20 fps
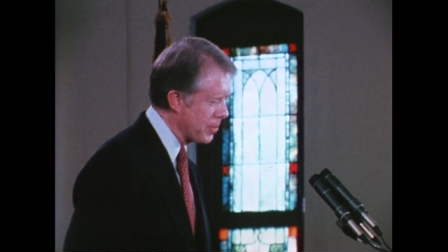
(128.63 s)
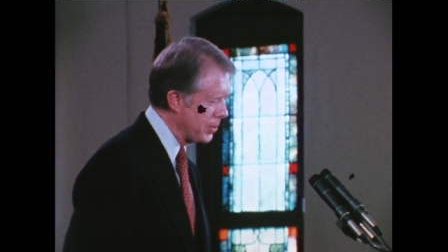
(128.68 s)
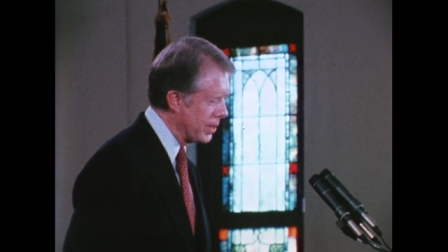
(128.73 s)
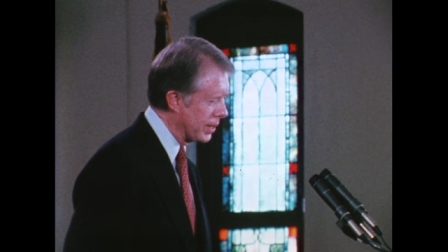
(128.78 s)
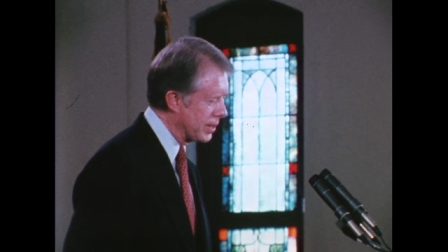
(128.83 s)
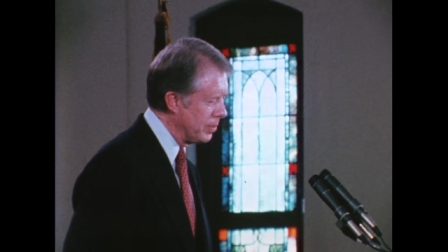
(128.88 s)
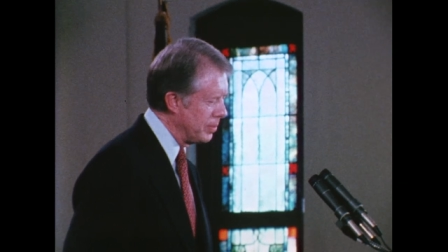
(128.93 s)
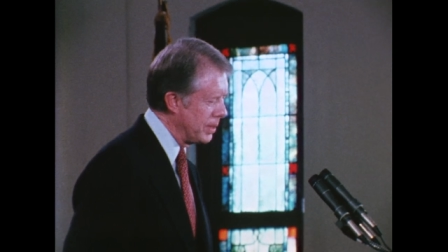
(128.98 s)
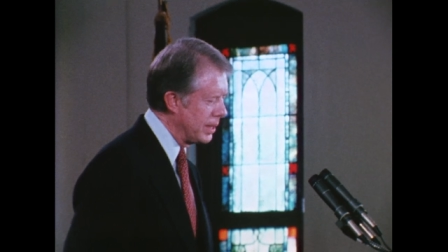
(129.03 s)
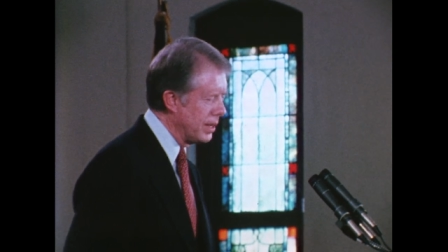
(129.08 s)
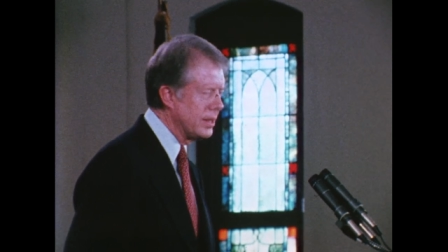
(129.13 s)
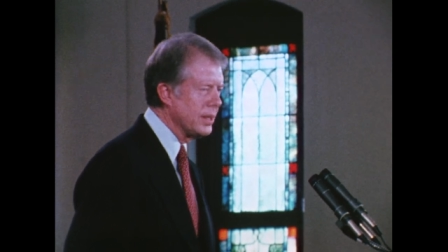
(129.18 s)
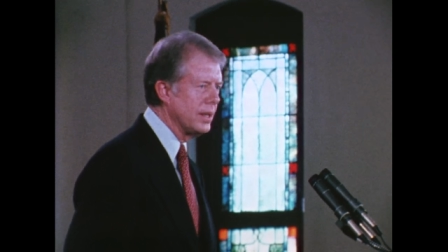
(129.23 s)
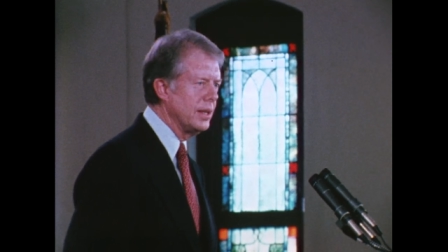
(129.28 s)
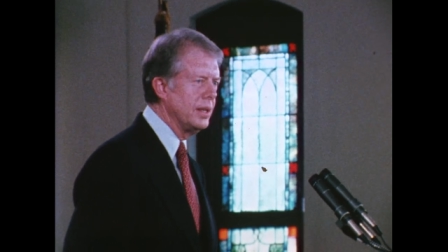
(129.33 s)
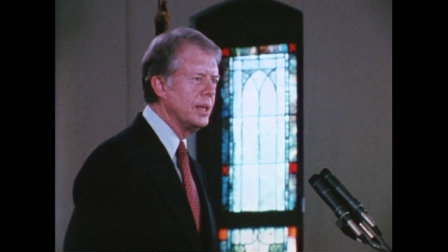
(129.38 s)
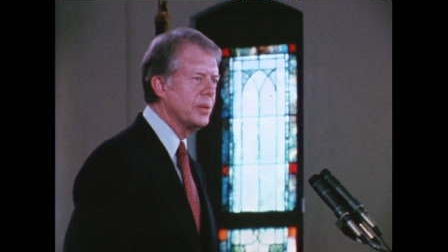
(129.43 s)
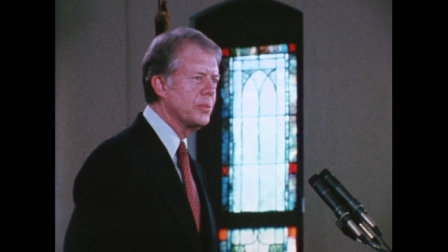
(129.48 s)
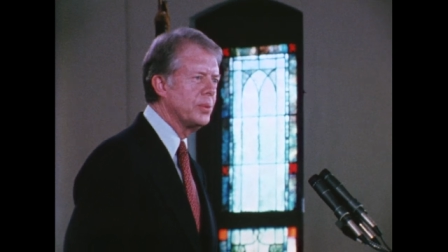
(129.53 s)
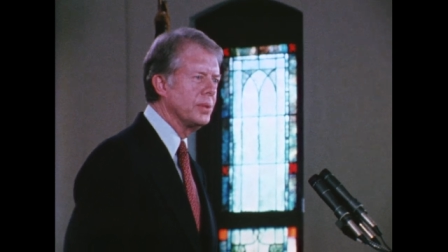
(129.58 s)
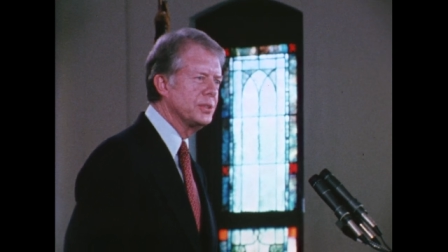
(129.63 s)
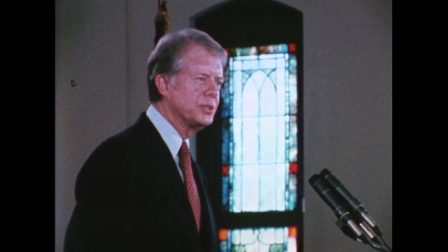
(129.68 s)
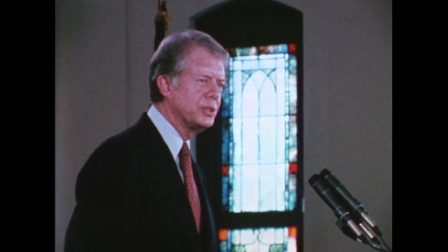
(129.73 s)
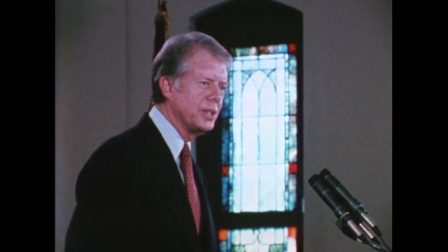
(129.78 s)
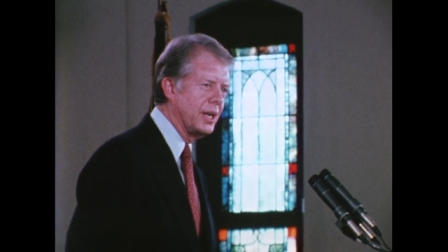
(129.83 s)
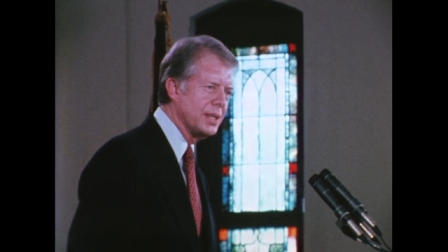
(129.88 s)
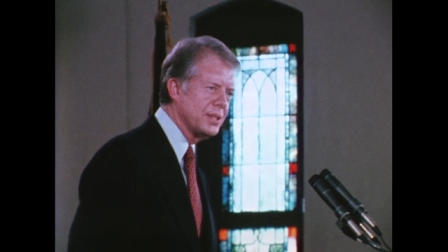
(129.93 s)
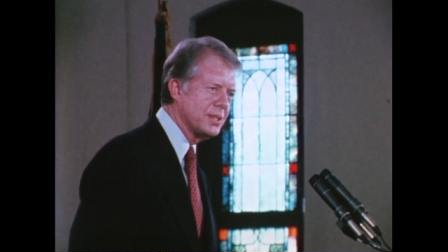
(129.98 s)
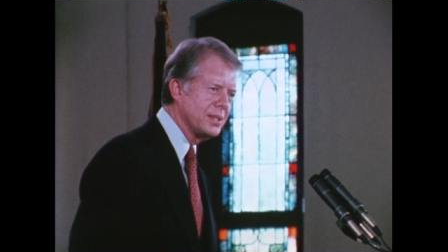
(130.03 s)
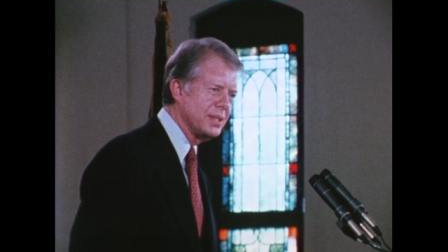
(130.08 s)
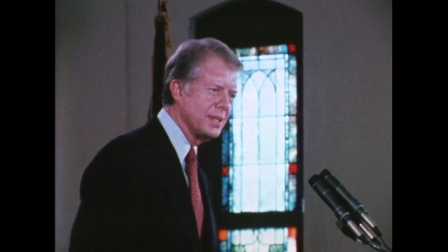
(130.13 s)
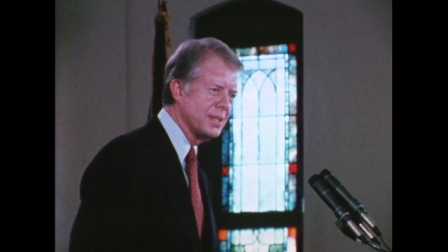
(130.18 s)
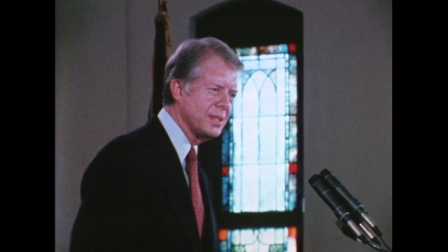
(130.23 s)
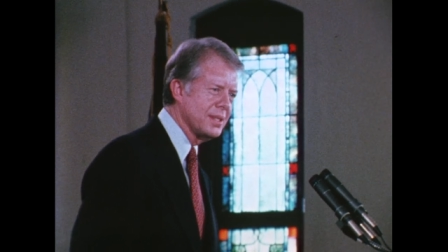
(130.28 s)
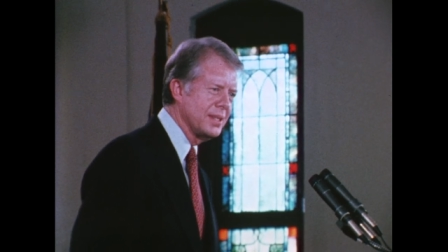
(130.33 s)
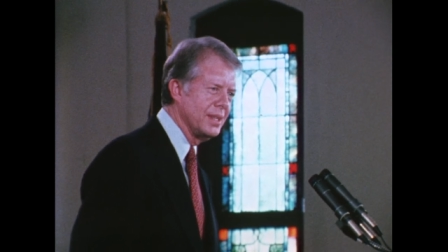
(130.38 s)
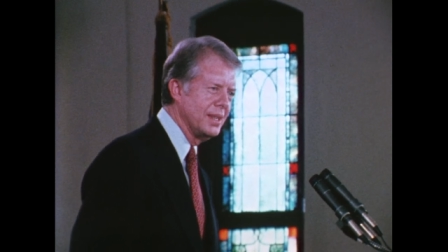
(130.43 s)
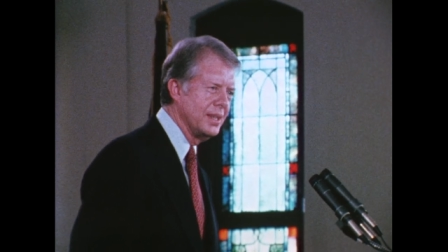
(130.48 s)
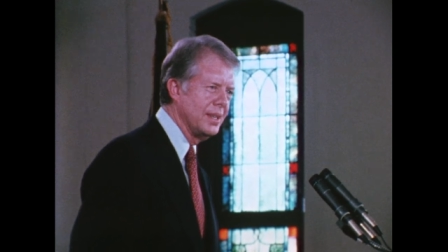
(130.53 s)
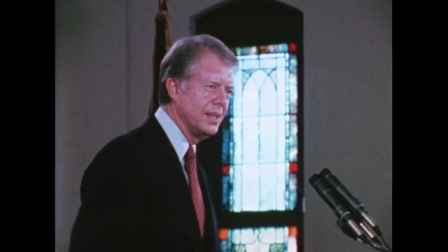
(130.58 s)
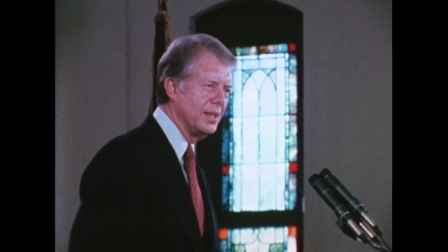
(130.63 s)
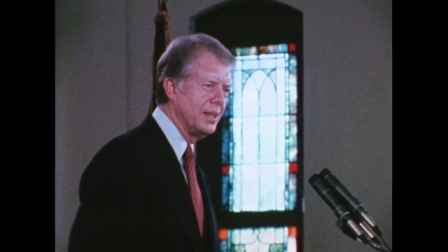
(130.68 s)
We are committed to equal justice